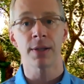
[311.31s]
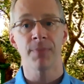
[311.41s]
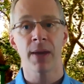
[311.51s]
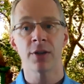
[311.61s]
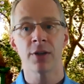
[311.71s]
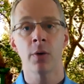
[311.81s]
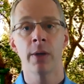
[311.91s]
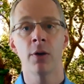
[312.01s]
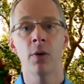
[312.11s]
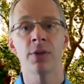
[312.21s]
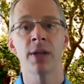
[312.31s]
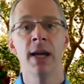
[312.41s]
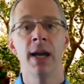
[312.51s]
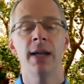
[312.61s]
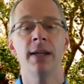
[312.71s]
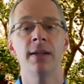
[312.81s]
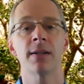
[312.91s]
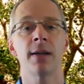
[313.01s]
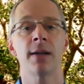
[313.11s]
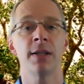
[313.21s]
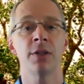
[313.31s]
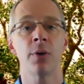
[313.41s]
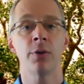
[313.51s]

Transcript: And so he goes and he decides that he's going